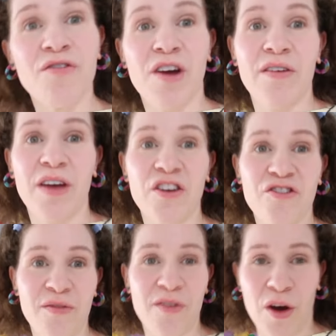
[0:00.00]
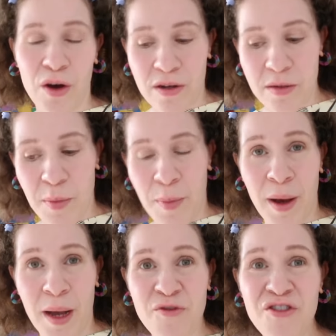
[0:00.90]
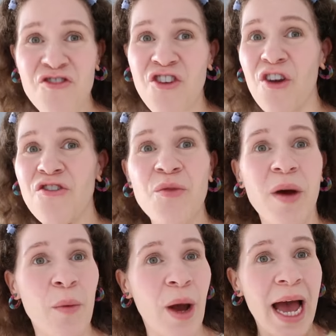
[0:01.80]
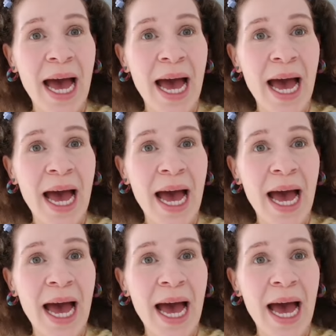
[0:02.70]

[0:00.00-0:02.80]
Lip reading: the renovation vlogs, but I'm just showing you where we're